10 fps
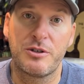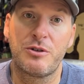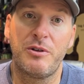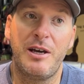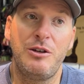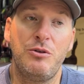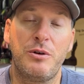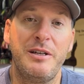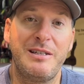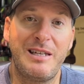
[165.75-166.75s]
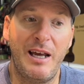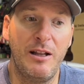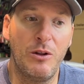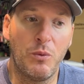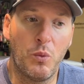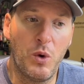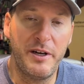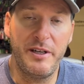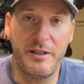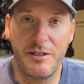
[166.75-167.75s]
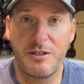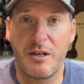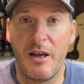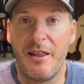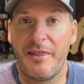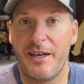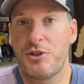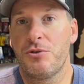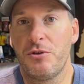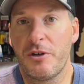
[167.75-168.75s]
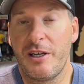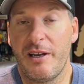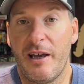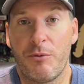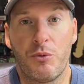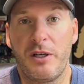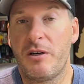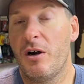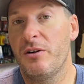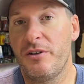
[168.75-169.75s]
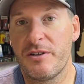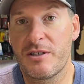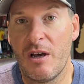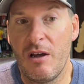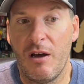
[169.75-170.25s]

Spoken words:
so that you can tell what it is that you're looking at regardless